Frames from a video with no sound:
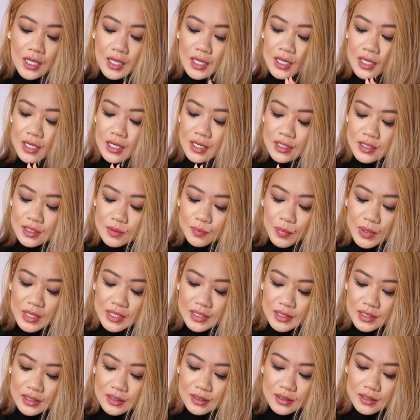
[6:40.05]
It is
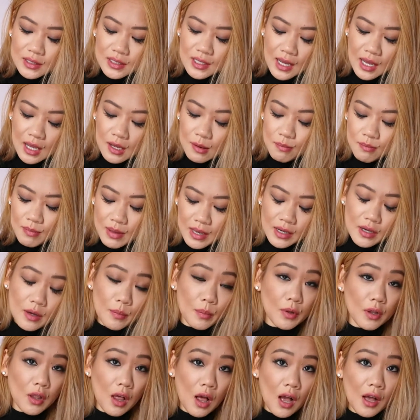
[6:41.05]
basically a makeup
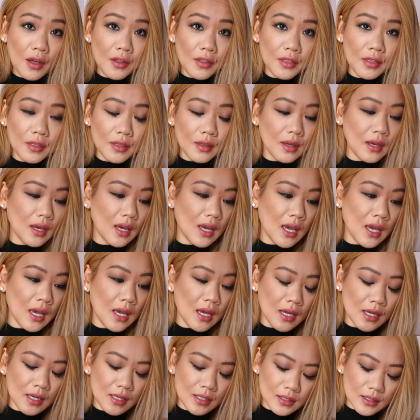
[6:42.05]
cloth
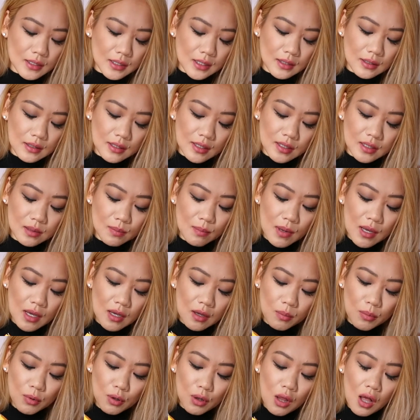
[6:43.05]
and this
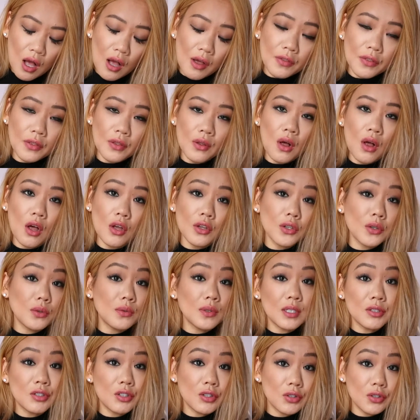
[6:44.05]
makeup cloth all you
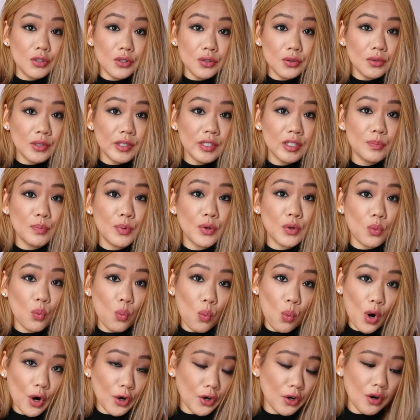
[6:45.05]
need to do is put
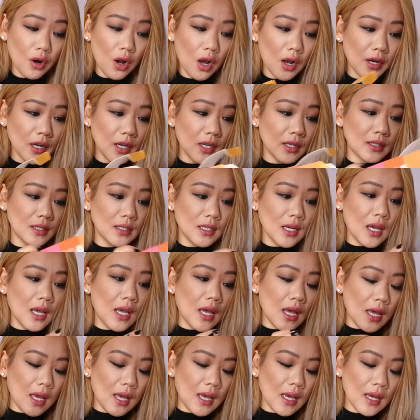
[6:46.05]
water on it
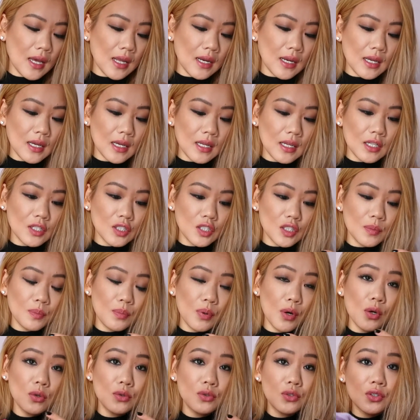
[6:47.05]
and it is
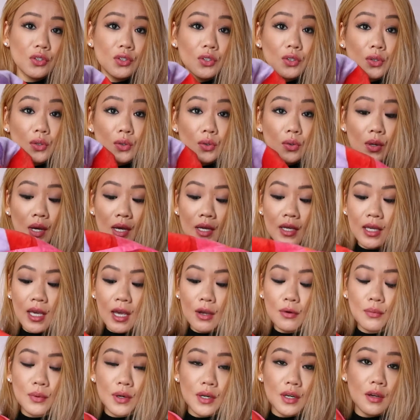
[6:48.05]
supposed to
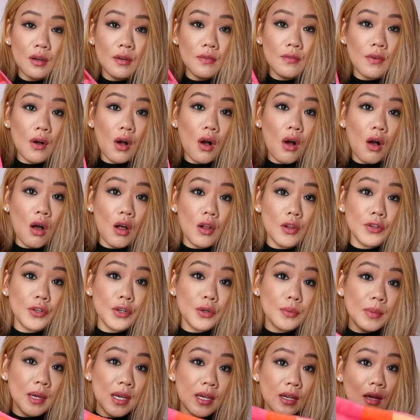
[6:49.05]
get rid of all
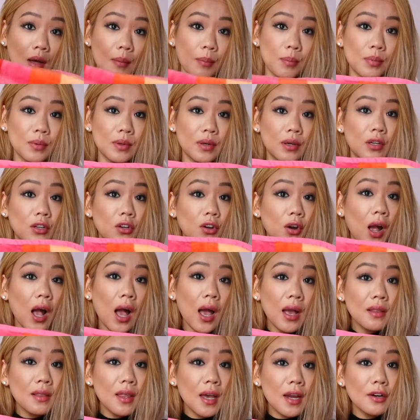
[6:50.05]
your makeup. Your
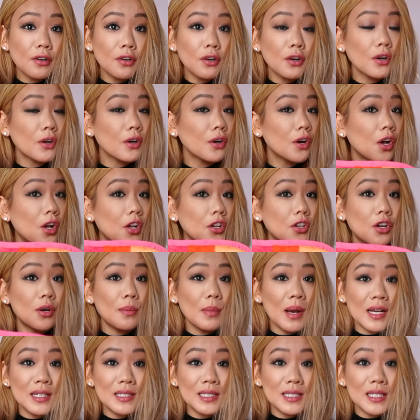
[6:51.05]
eyeliner, your
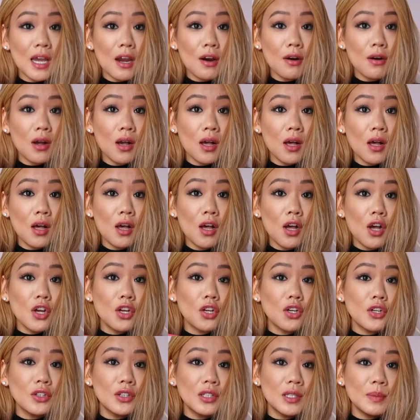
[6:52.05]
mascara,
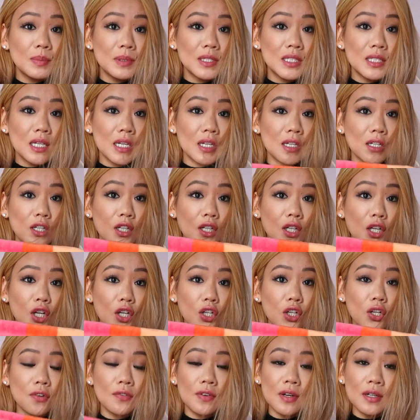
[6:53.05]
your lipstick,
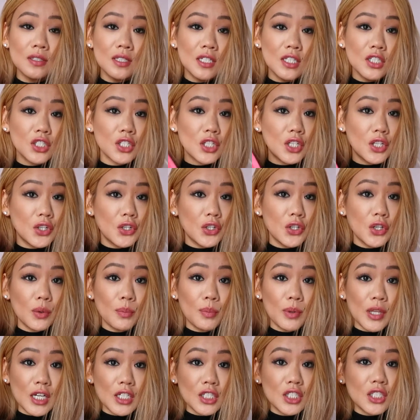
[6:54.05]
your foundation, your
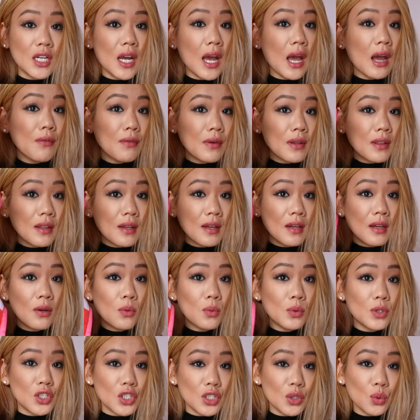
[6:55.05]
blush,
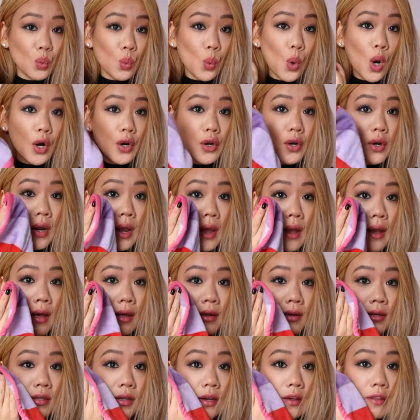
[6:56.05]
everything with just water
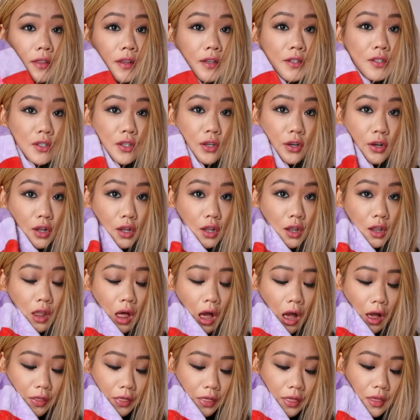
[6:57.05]
and this
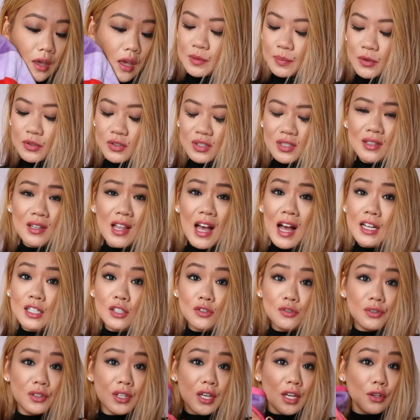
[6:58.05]
cloth. It's supposed to
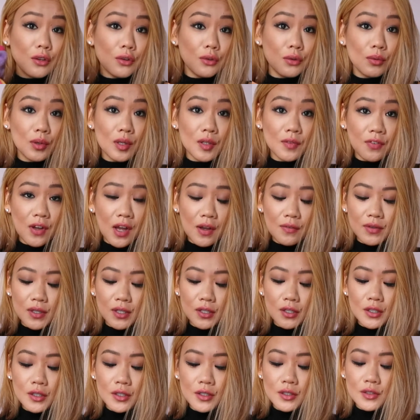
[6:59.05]
last for like three to five
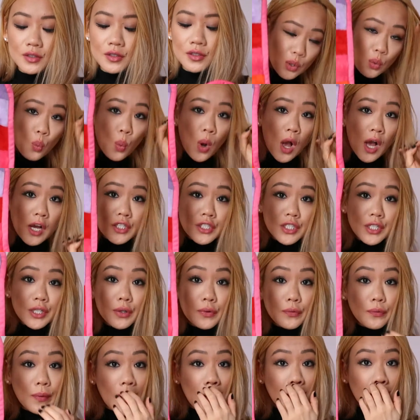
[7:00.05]
years. You can wash
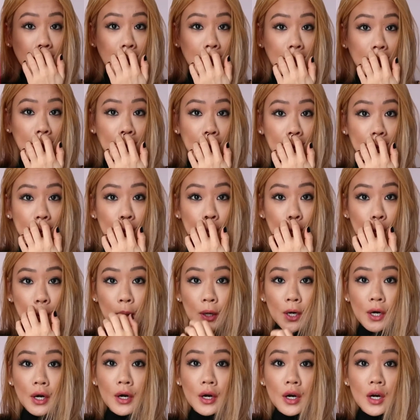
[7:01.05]
it right in
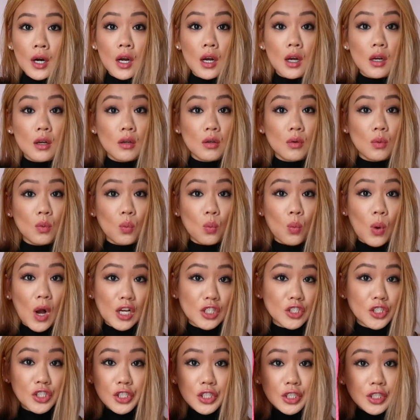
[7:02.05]
your
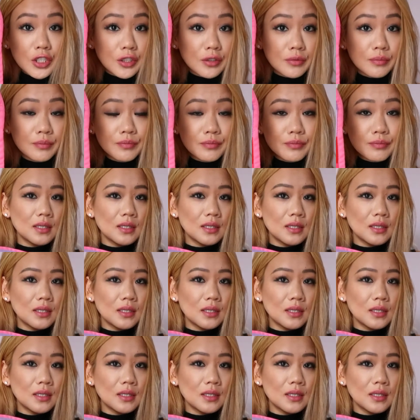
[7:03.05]
washer.